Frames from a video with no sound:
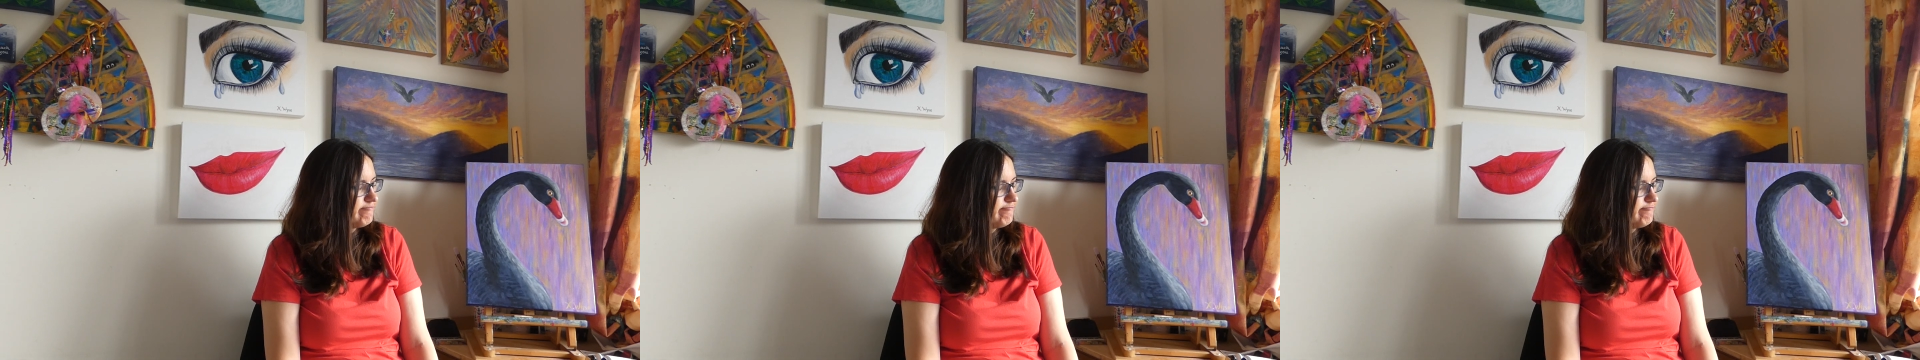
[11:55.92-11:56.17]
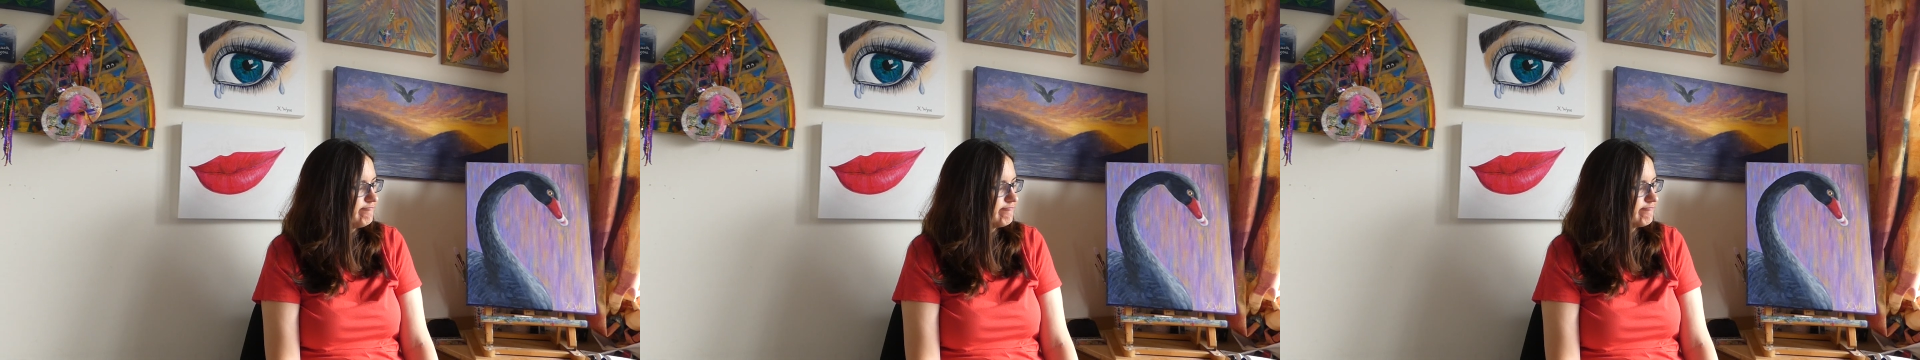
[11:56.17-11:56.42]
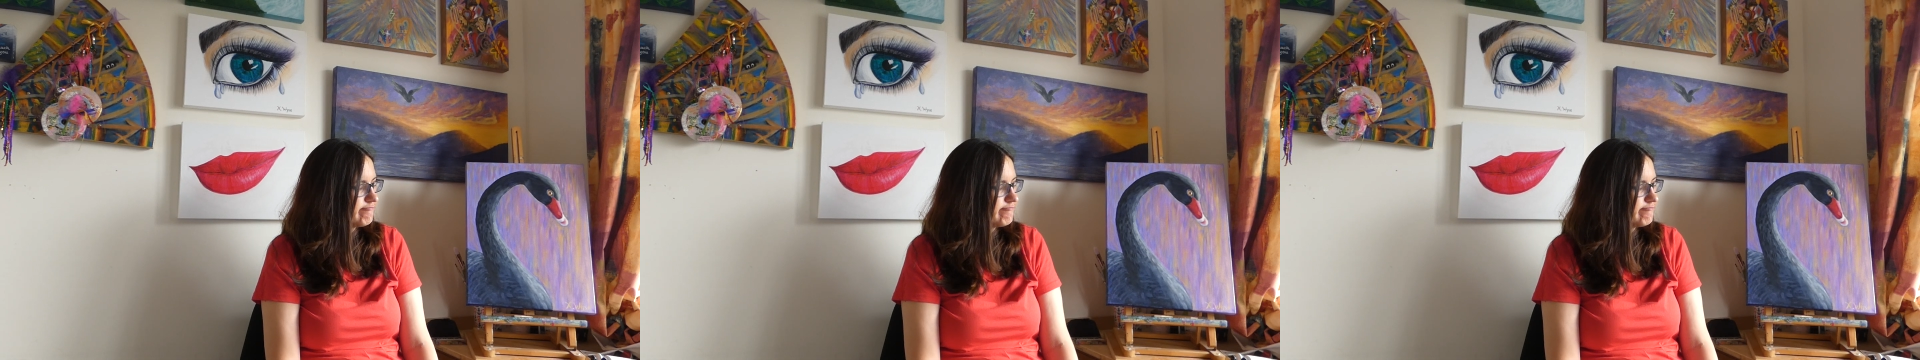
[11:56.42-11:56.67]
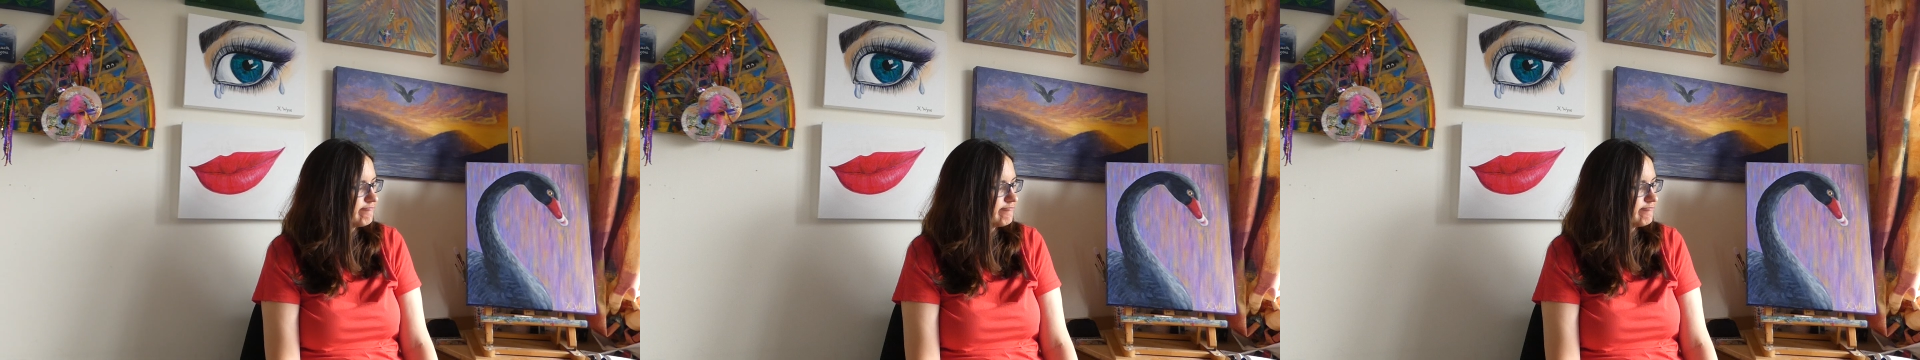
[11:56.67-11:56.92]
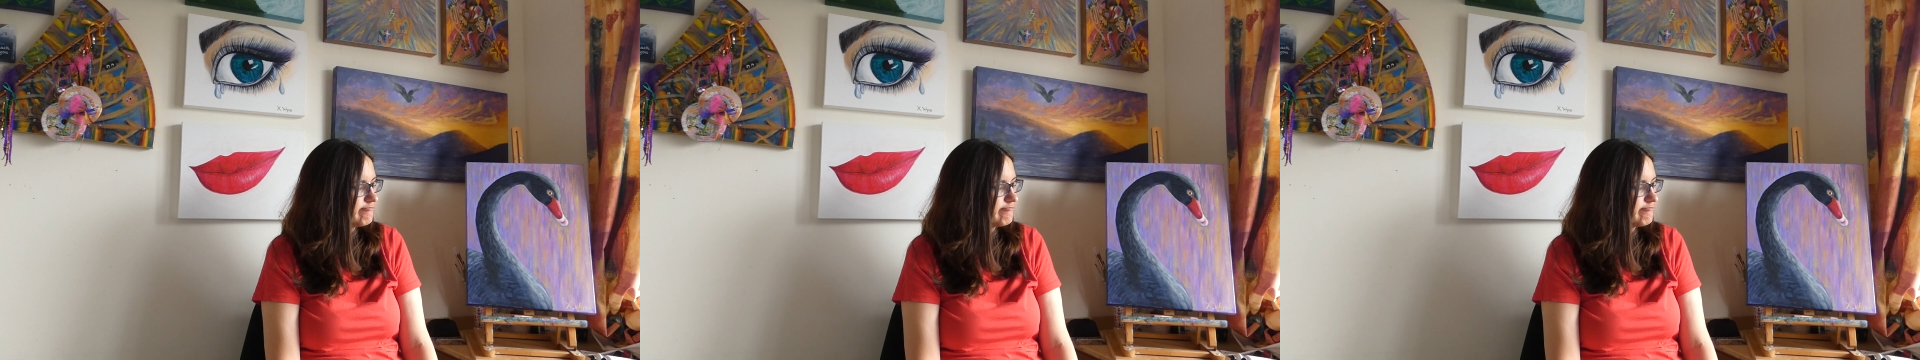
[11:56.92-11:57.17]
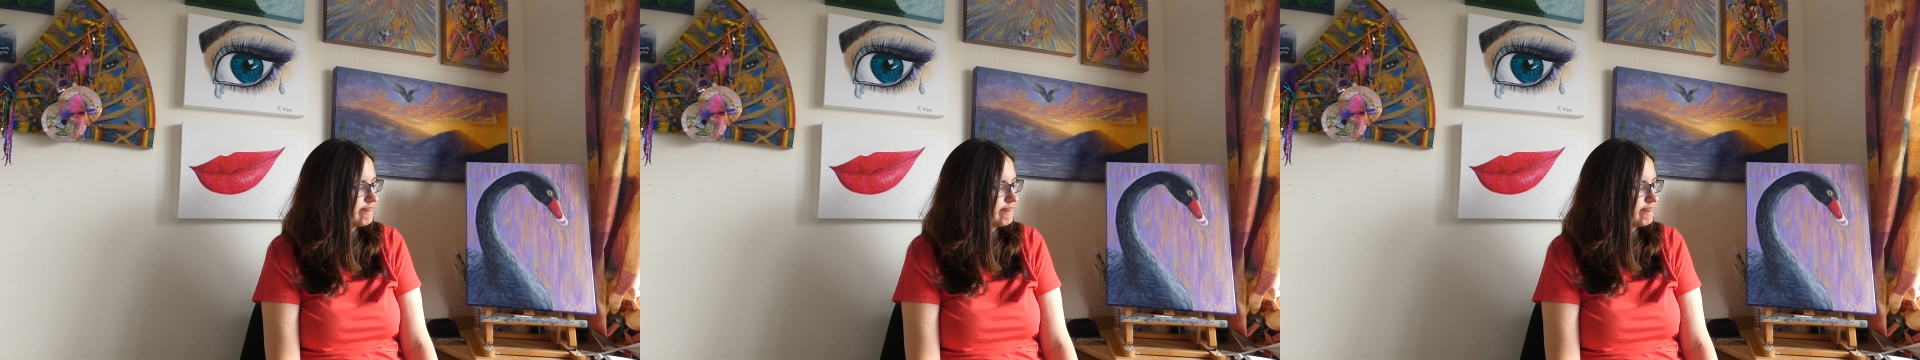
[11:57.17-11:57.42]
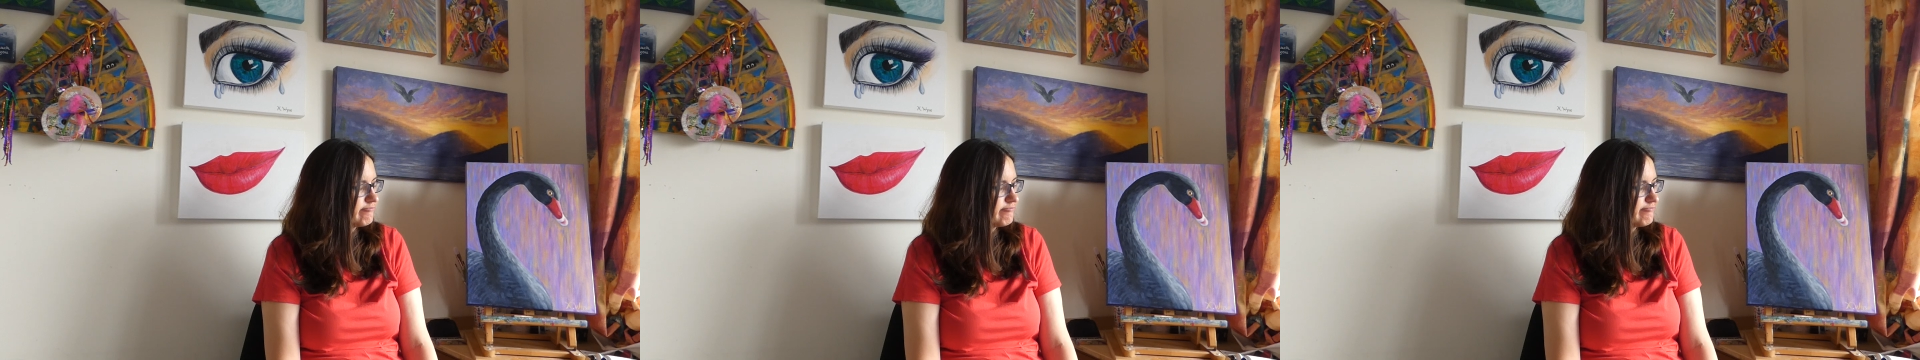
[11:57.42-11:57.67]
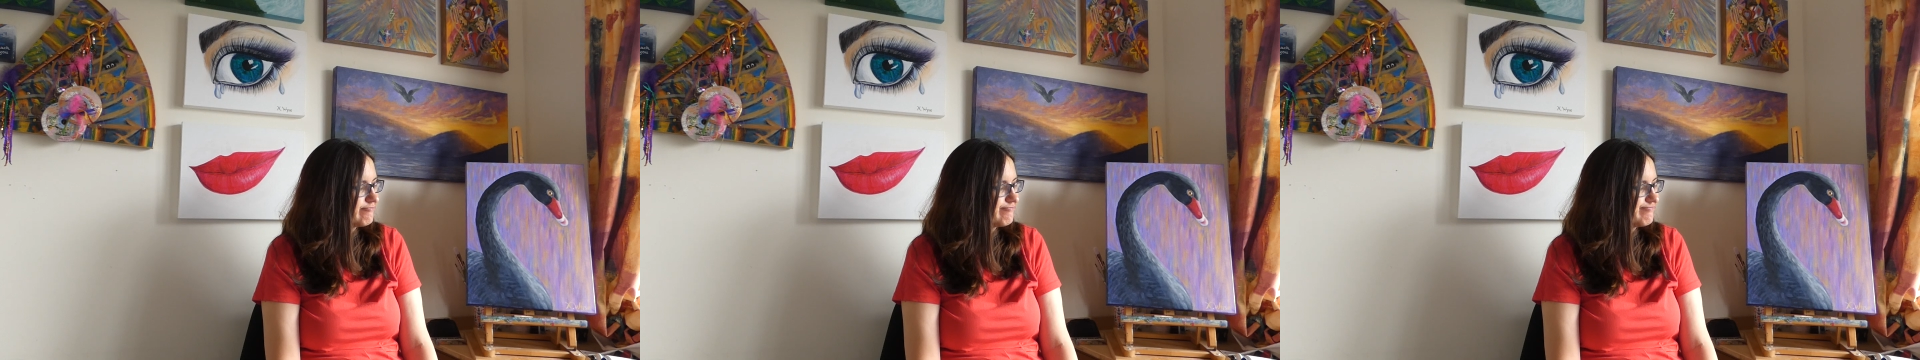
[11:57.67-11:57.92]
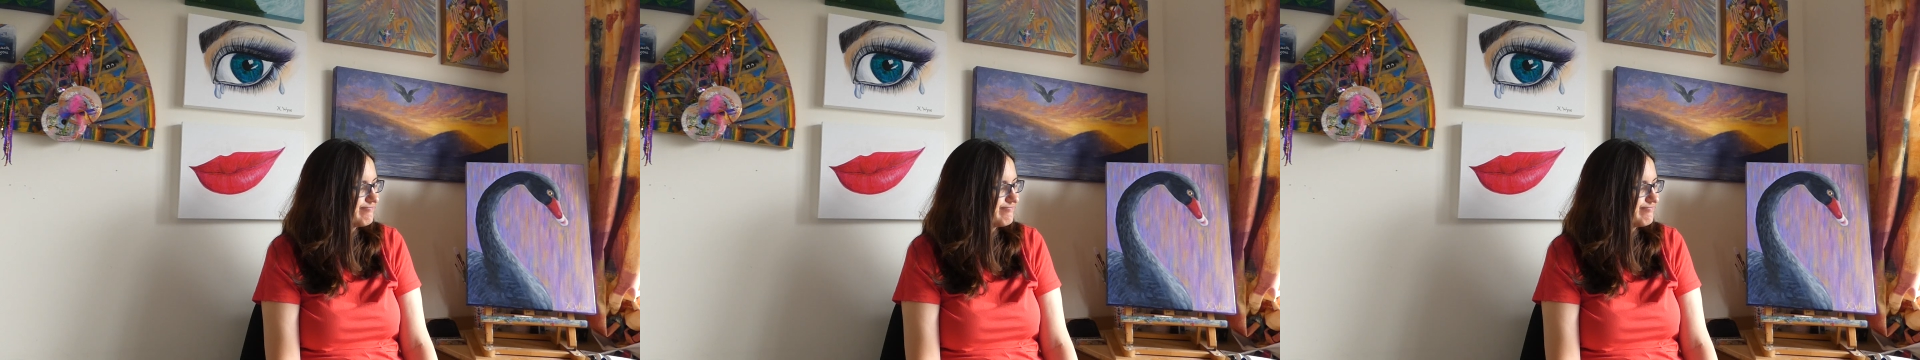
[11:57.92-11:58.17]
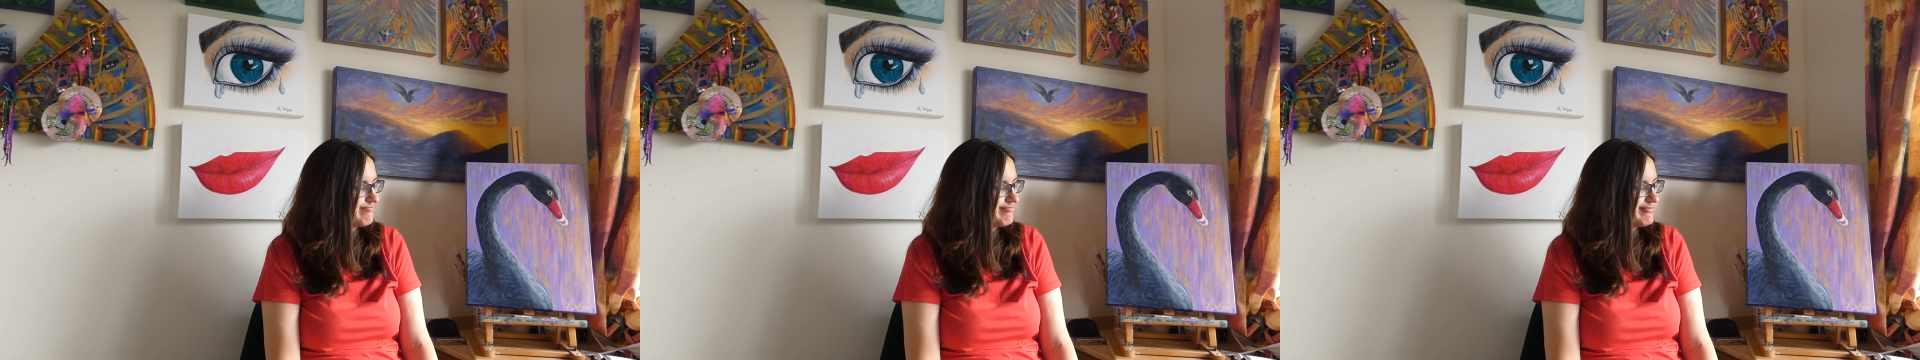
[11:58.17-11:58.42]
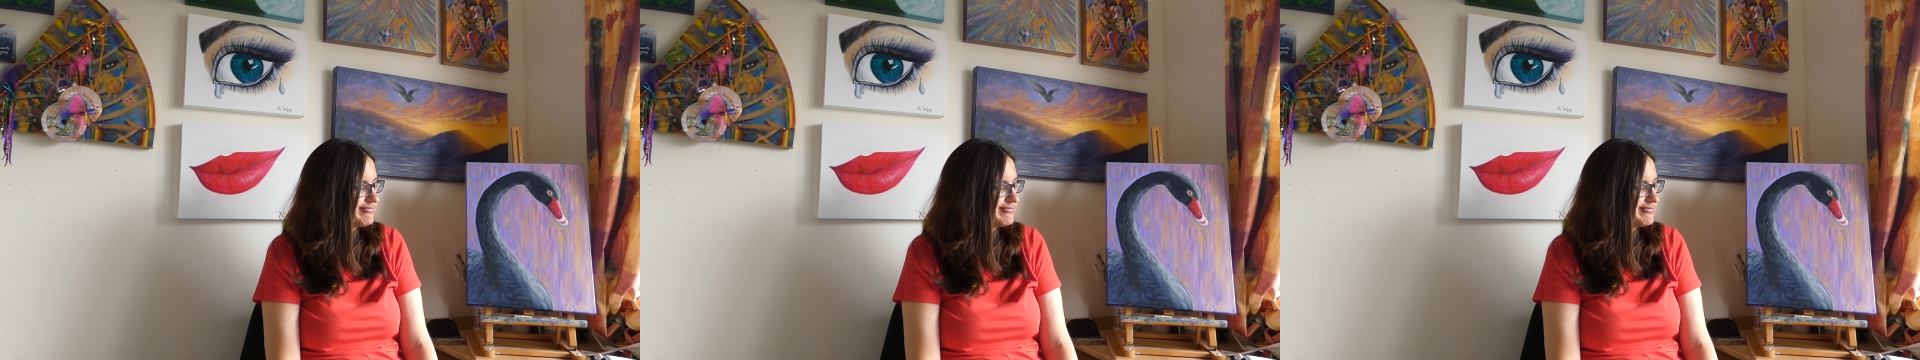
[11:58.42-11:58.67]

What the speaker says: [no speech]